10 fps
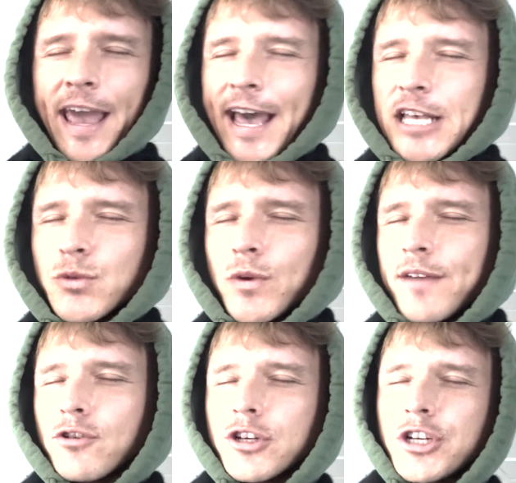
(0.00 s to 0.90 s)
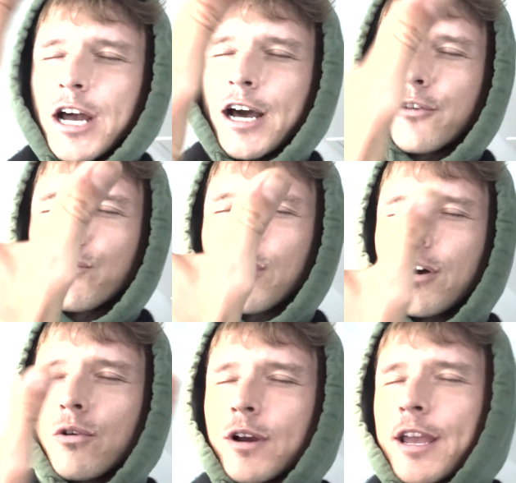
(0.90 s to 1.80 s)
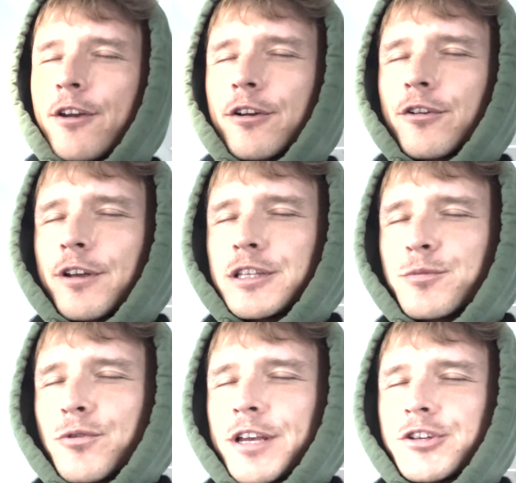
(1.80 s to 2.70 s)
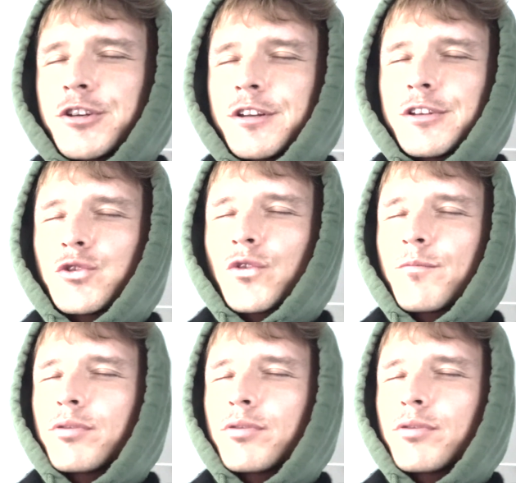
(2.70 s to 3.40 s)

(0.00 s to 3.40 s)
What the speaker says: as whatever genre or character inspiration is sort of